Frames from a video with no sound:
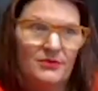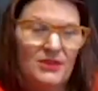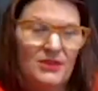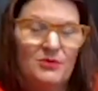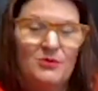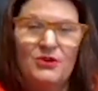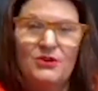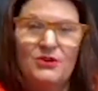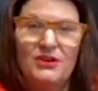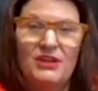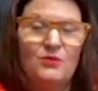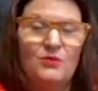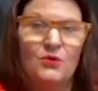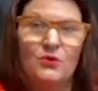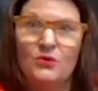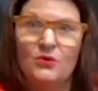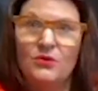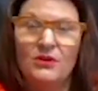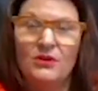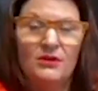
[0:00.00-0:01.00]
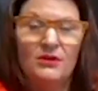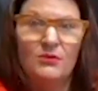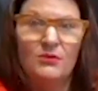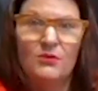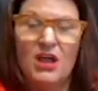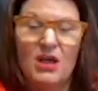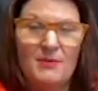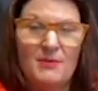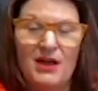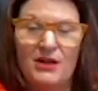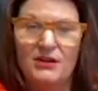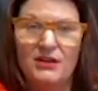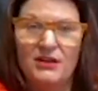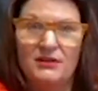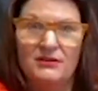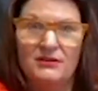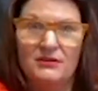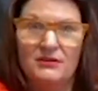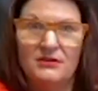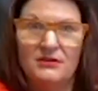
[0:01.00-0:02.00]
community will come out
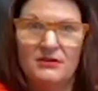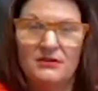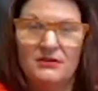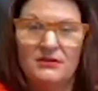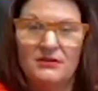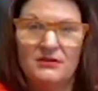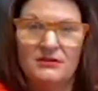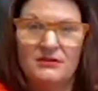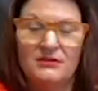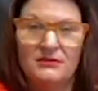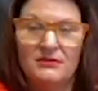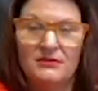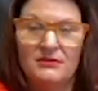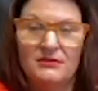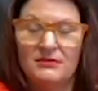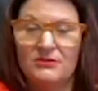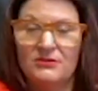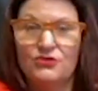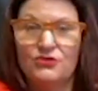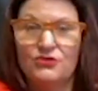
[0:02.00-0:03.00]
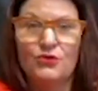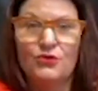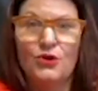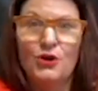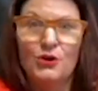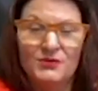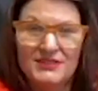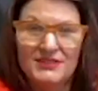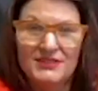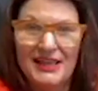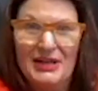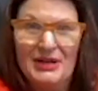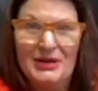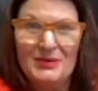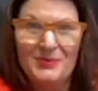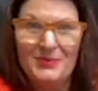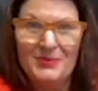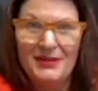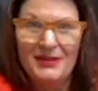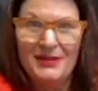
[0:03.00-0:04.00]
in droves to
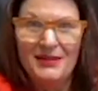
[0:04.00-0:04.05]
help,